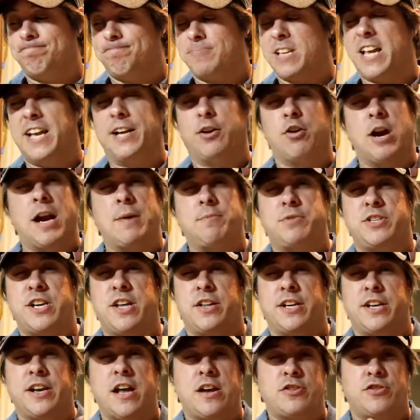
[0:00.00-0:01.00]
and grape
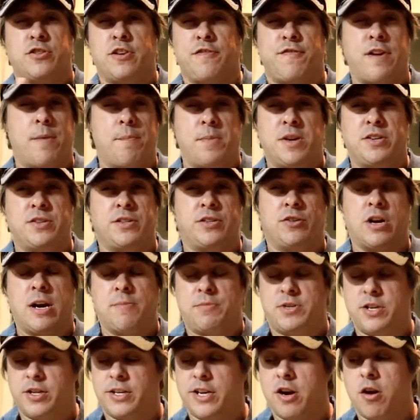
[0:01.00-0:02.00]
jelly. Not sure if I mentioned grape
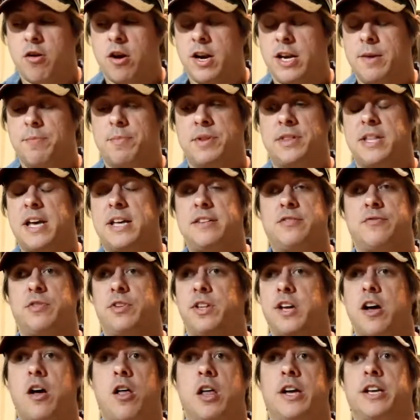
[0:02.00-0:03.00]
jelly already, but that's
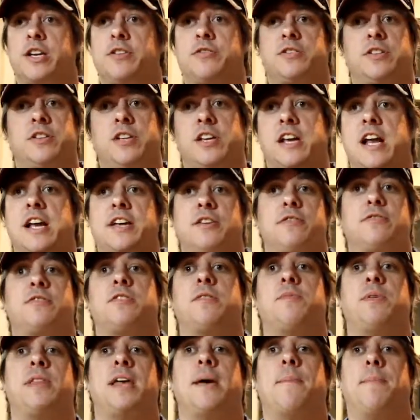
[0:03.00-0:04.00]
really all I use. And then I use
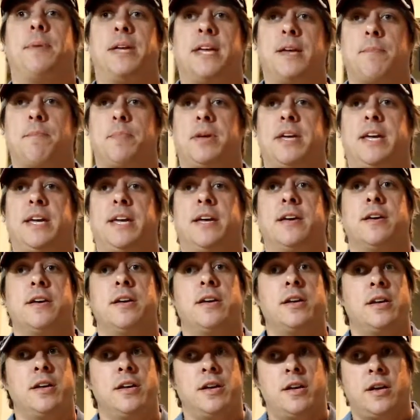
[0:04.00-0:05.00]
some of that B&B
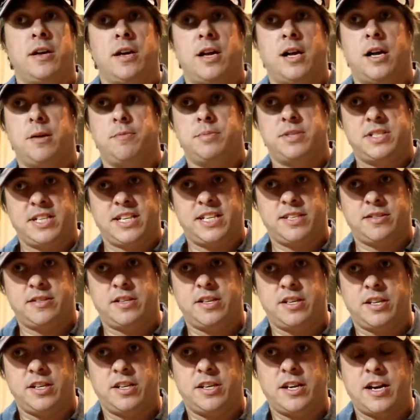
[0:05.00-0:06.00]

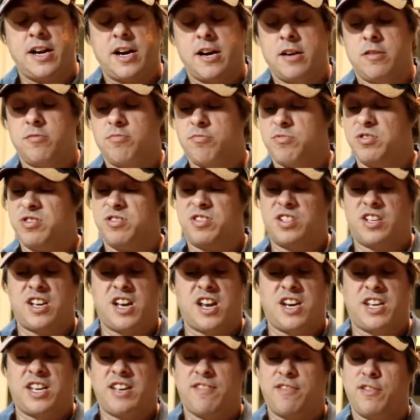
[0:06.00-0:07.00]
seasoning in there just to
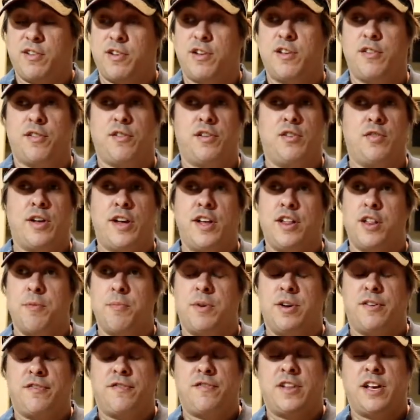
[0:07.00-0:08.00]
kind of give it another little
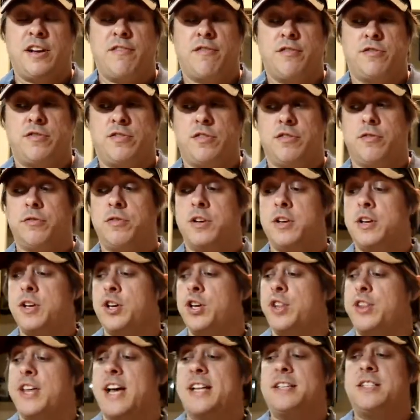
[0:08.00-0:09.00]
element of flavor. So
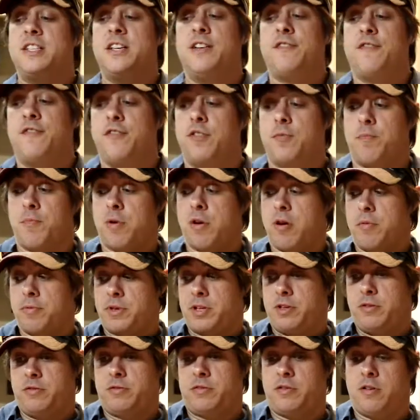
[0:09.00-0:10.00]
that's it for the
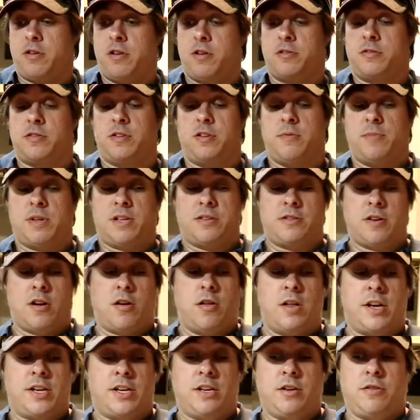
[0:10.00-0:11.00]
barbecue sauce. That's
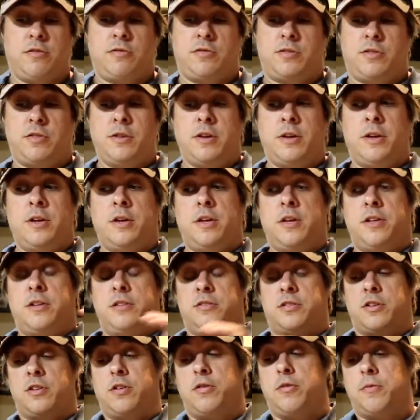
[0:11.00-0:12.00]
all I used.
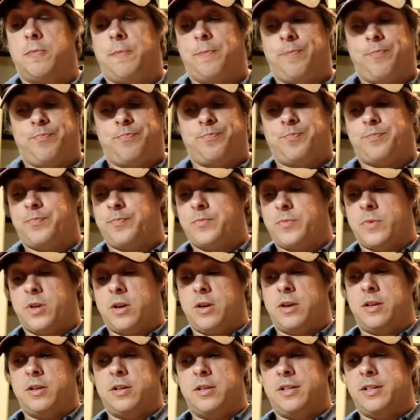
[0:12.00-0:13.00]
So
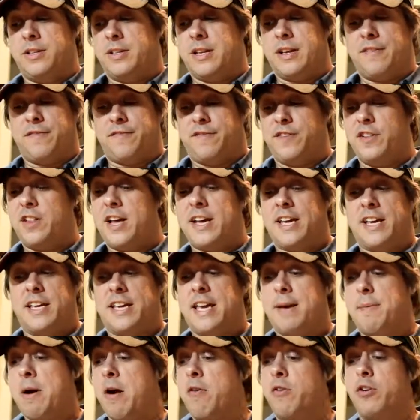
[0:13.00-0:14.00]
feel like it
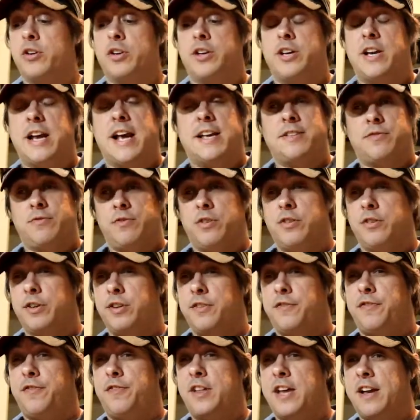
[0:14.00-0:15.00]
came out real good. It has a real
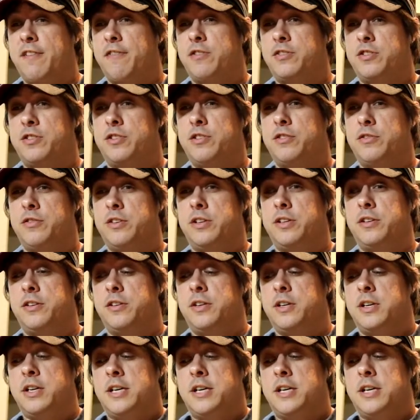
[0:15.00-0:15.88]
good flavor to it.